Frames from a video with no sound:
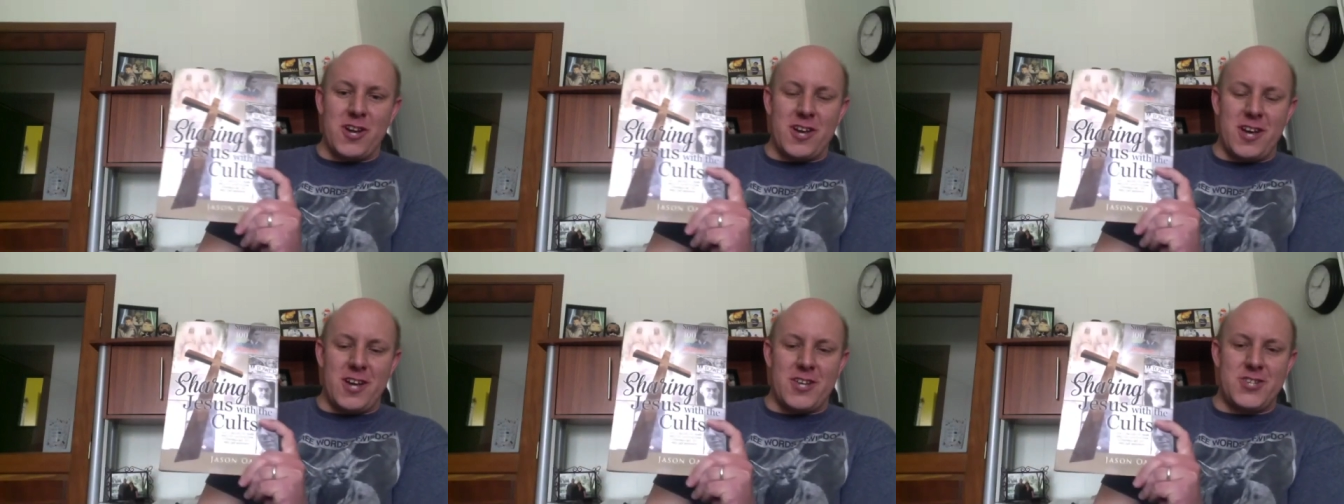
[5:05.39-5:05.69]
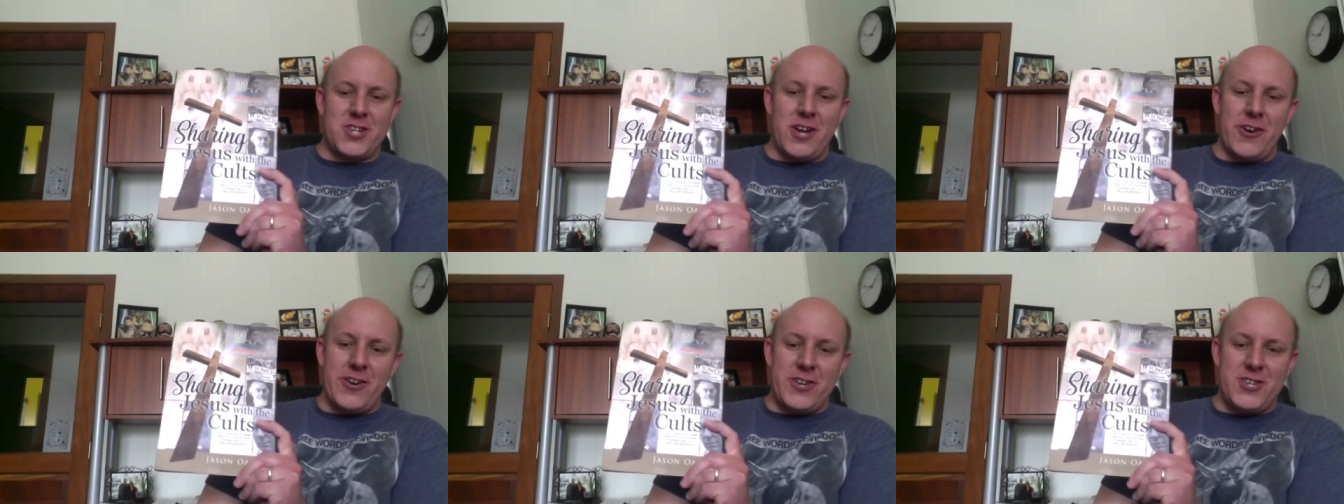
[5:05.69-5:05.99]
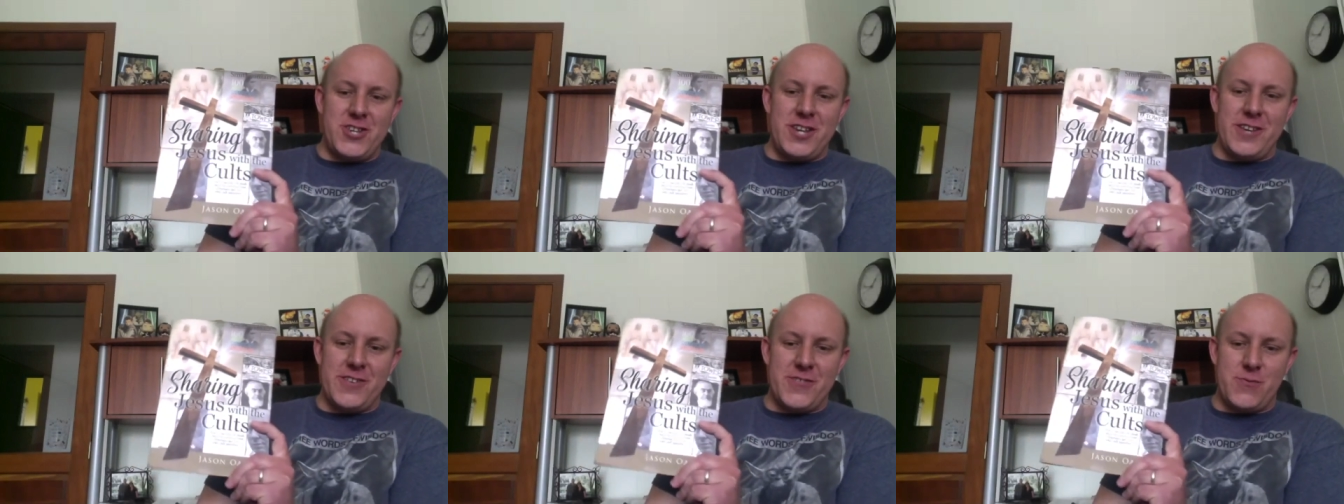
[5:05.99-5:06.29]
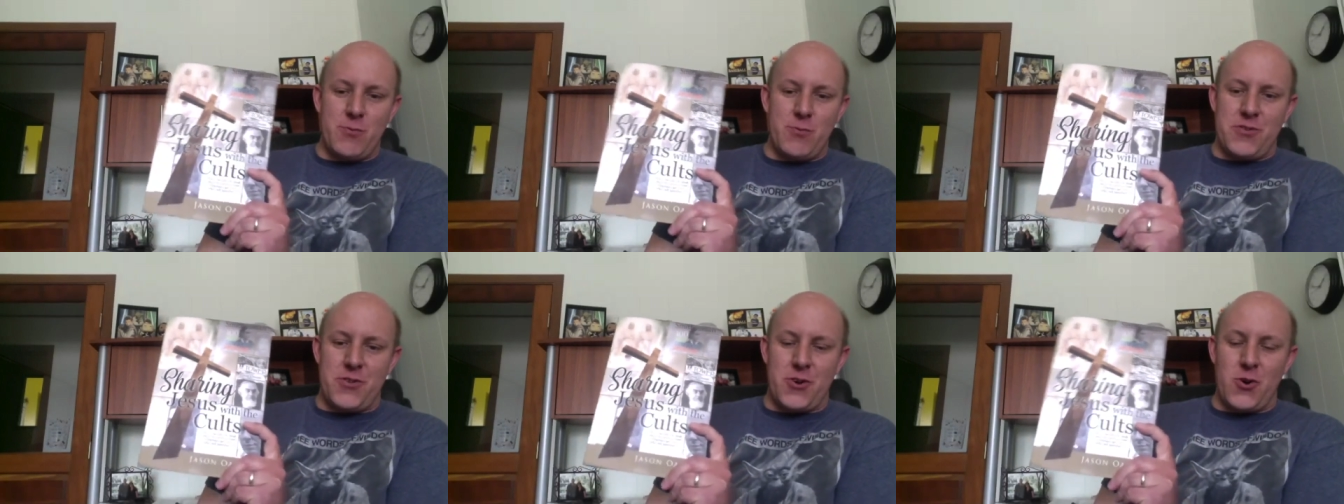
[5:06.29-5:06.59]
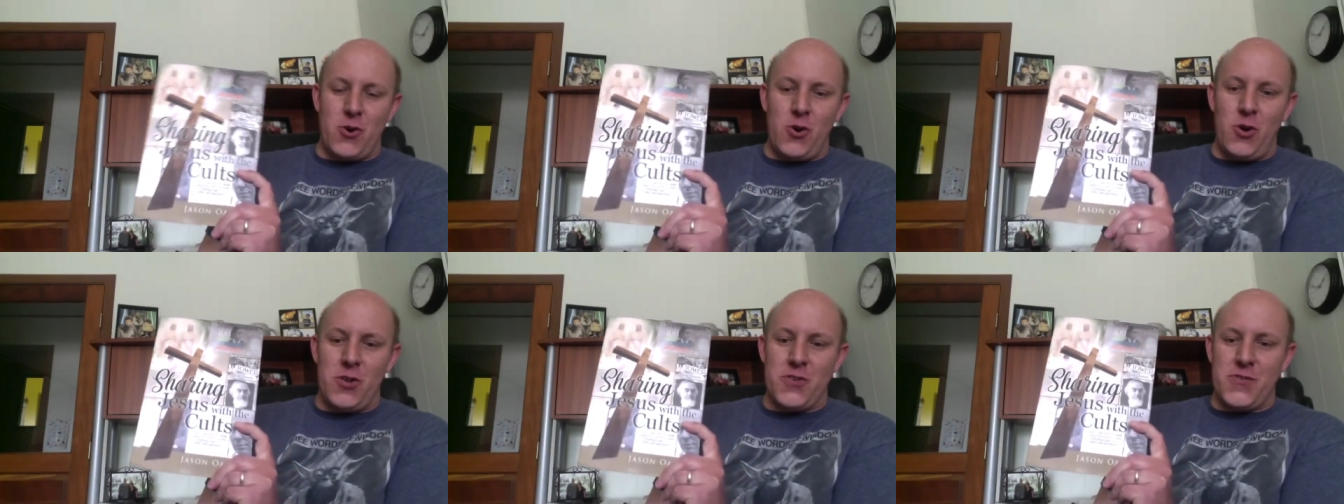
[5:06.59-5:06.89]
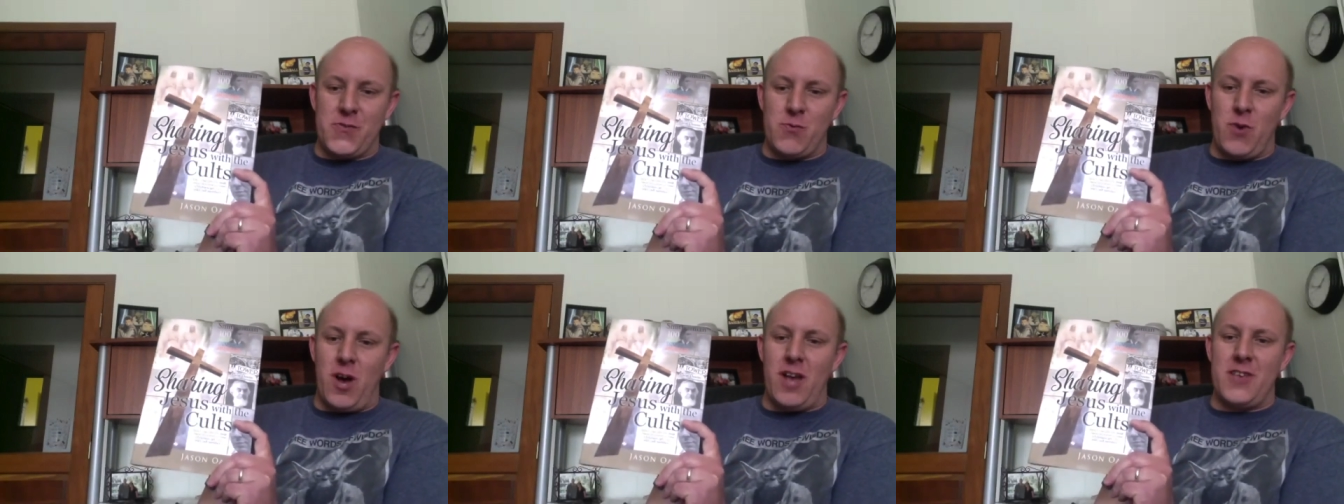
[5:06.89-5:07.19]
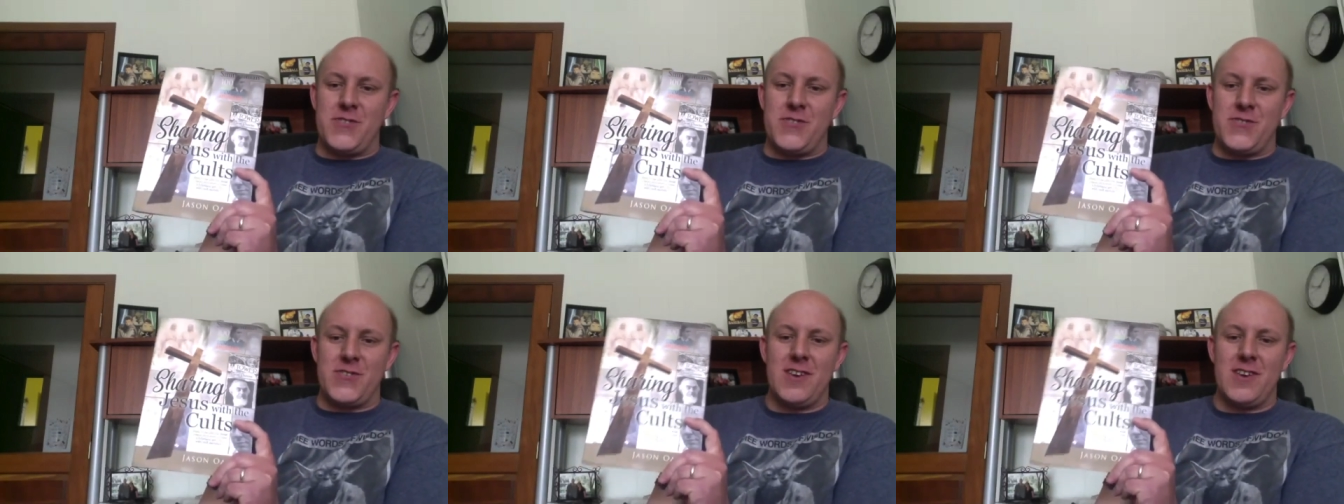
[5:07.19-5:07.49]
uh, Sharing Jesus with the Cults,
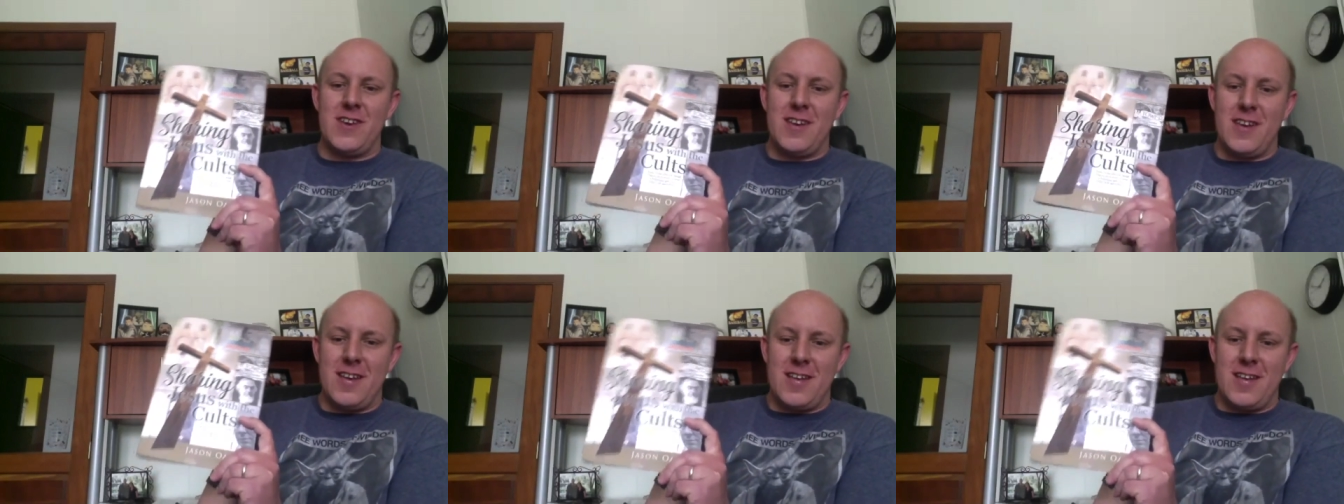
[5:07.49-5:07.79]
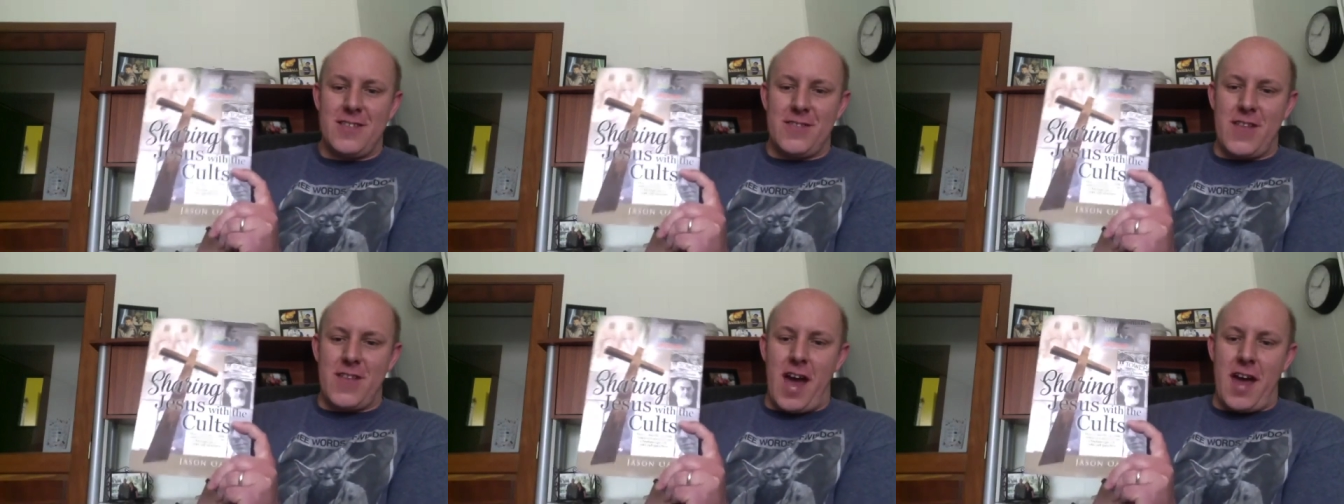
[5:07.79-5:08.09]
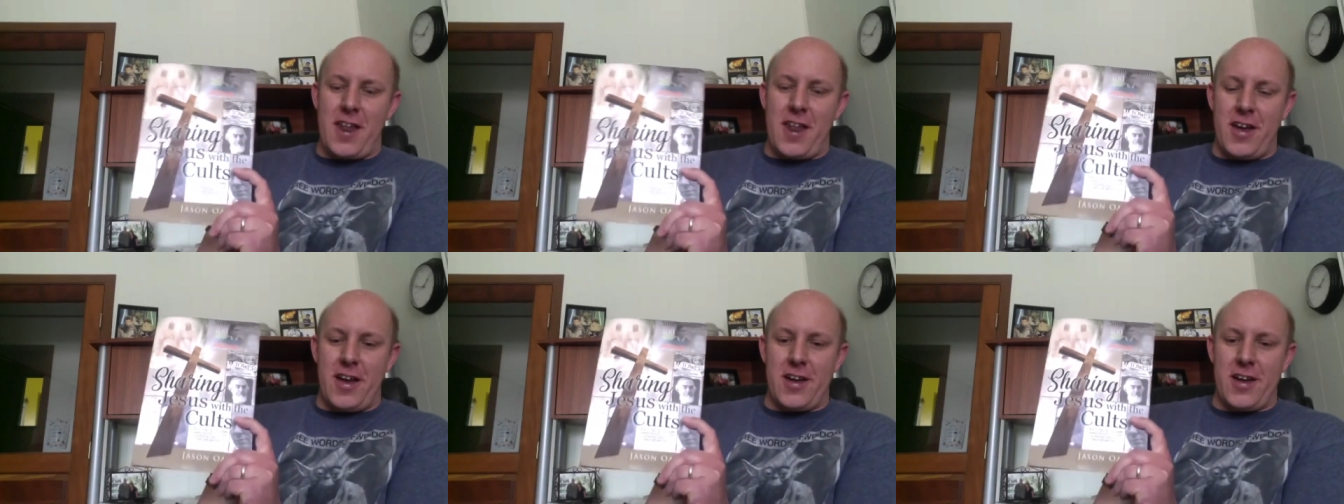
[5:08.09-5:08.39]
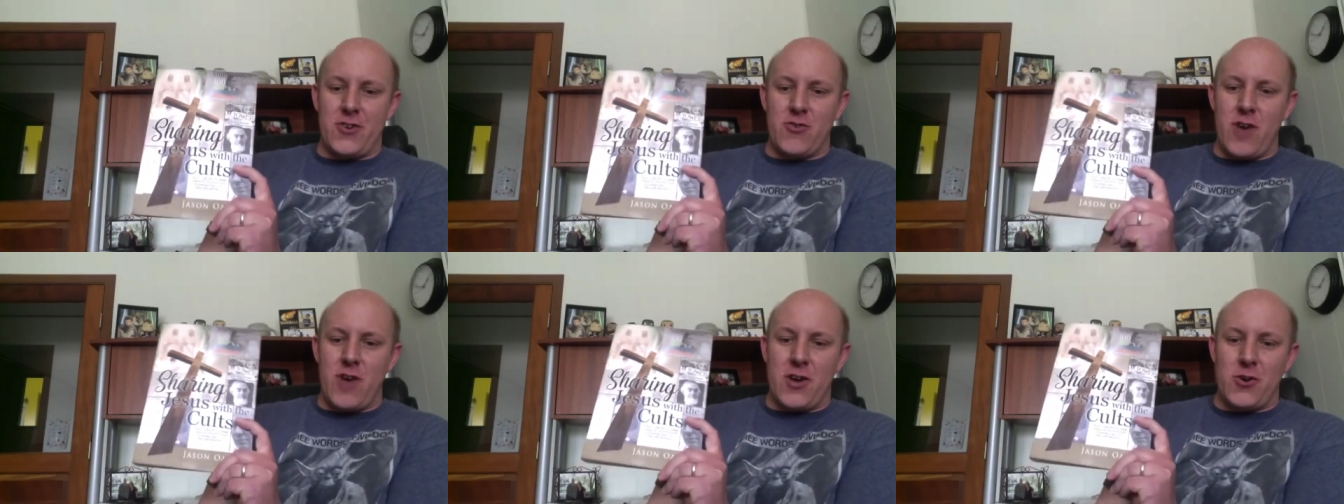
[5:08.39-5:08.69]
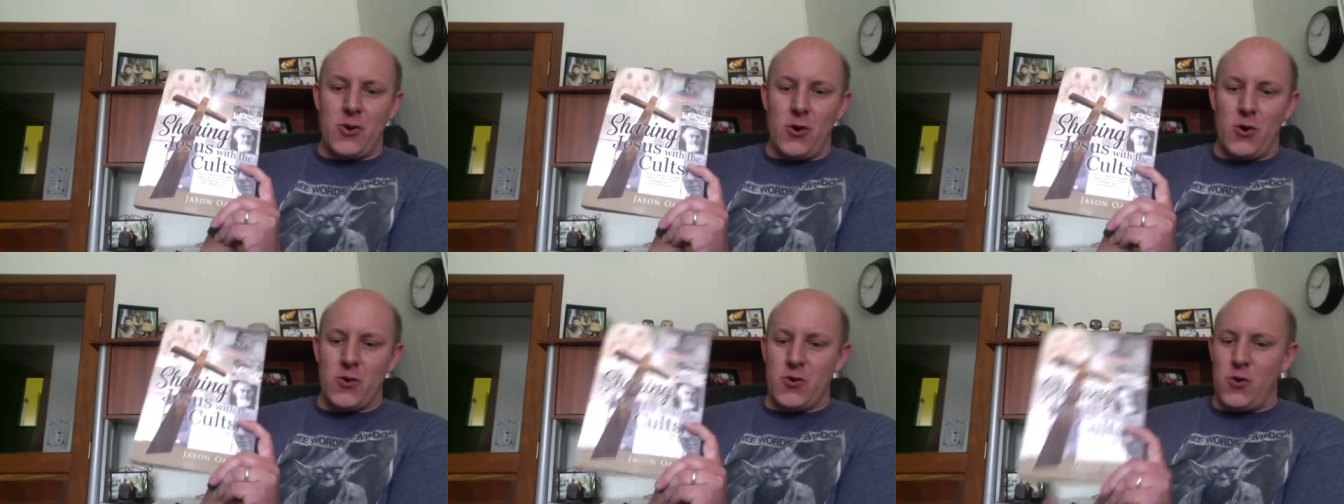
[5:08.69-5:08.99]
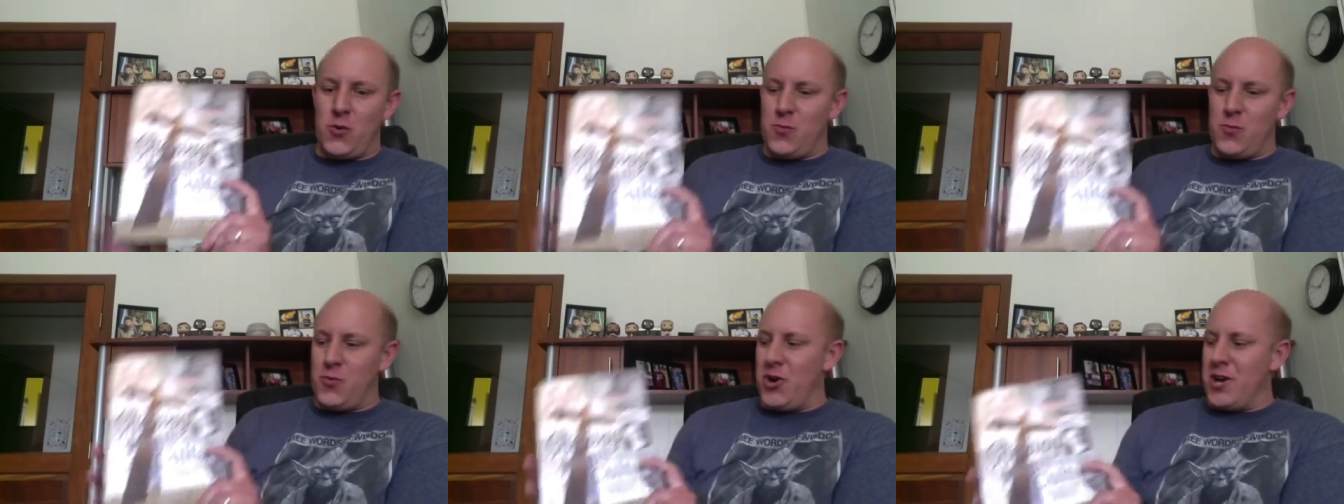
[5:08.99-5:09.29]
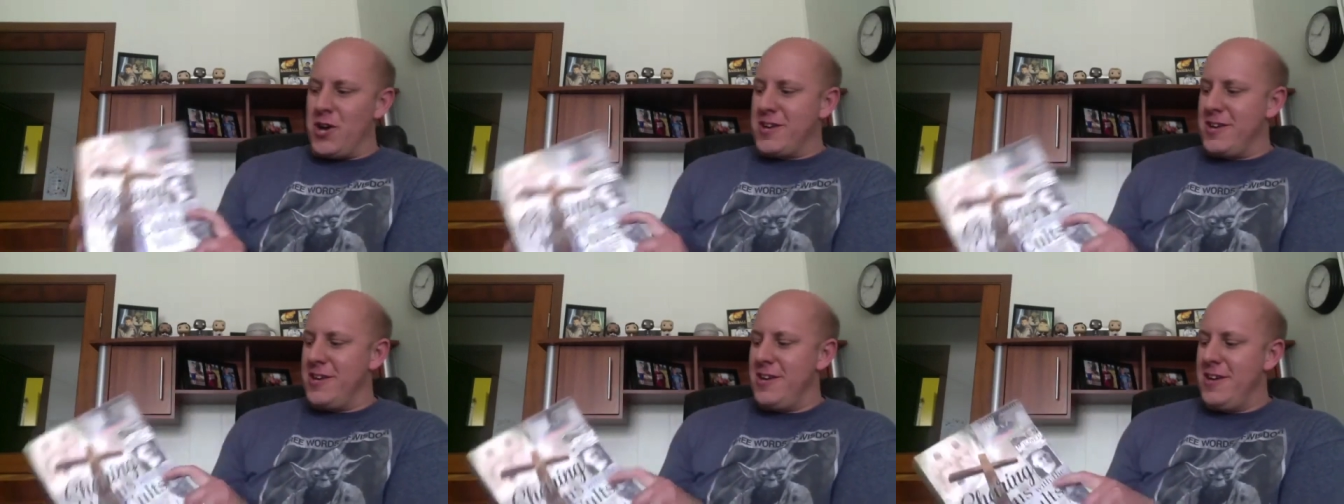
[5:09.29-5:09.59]
was that uh, Greg Koukl book,